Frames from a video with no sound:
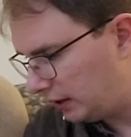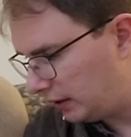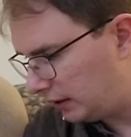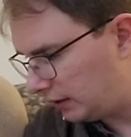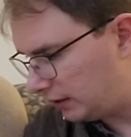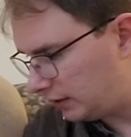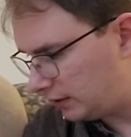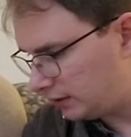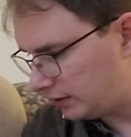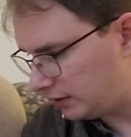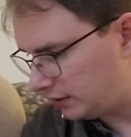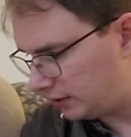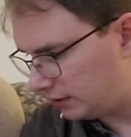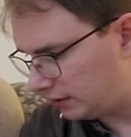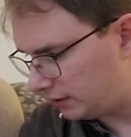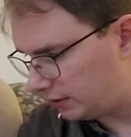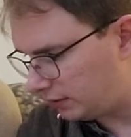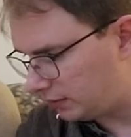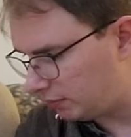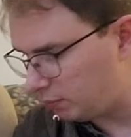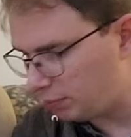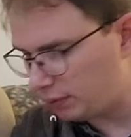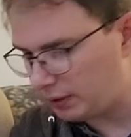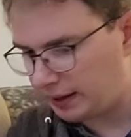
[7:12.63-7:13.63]
Underneath
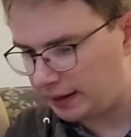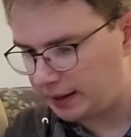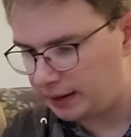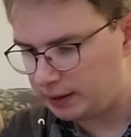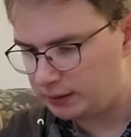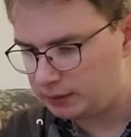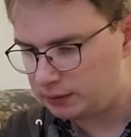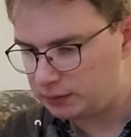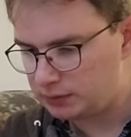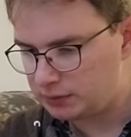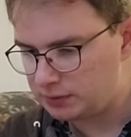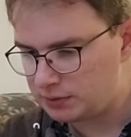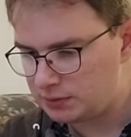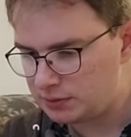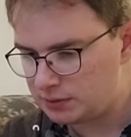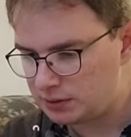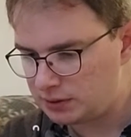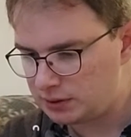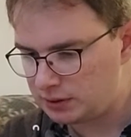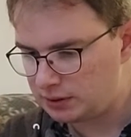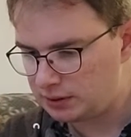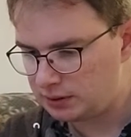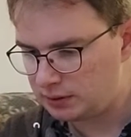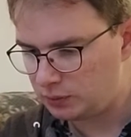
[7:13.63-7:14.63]
the brown
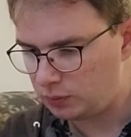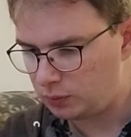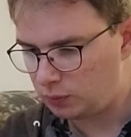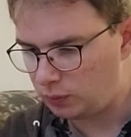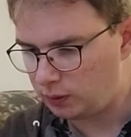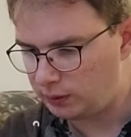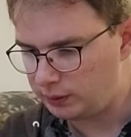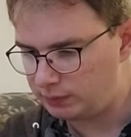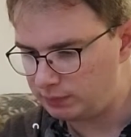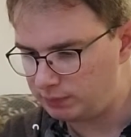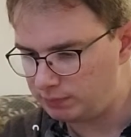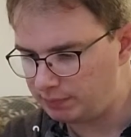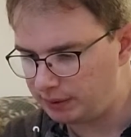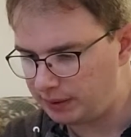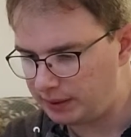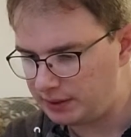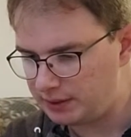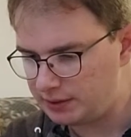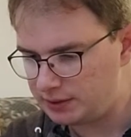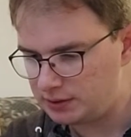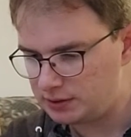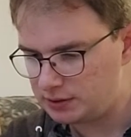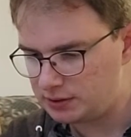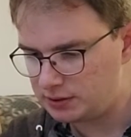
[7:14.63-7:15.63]
one
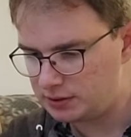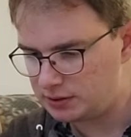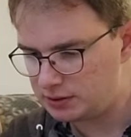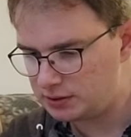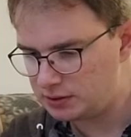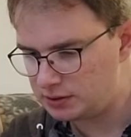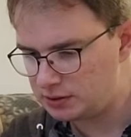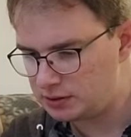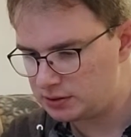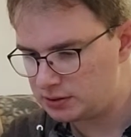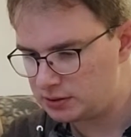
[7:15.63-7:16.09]
piece.